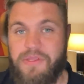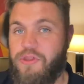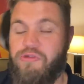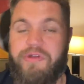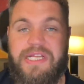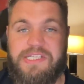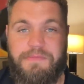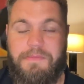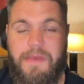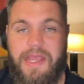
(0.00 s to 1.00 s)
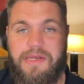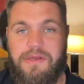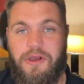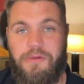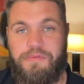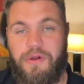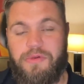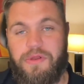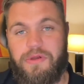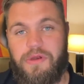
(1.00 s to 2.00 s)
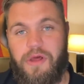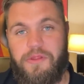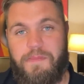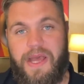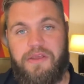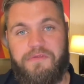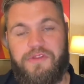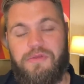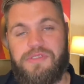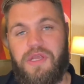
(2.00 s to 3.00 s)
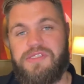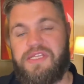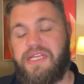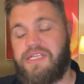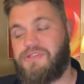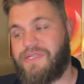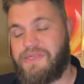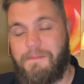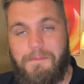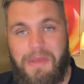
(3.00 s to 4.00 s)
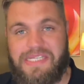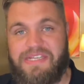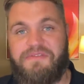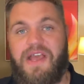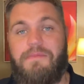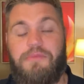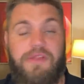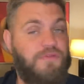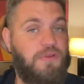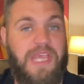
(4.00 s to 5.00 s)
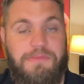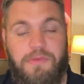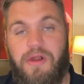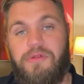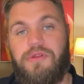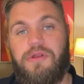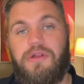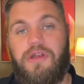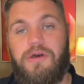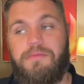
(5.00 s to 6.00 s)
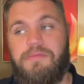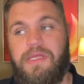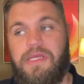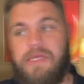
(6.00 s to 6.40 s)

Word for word: careers can be made or broken on the back of those sorts of things. So it's a massive gamble. If you keep him around at the club,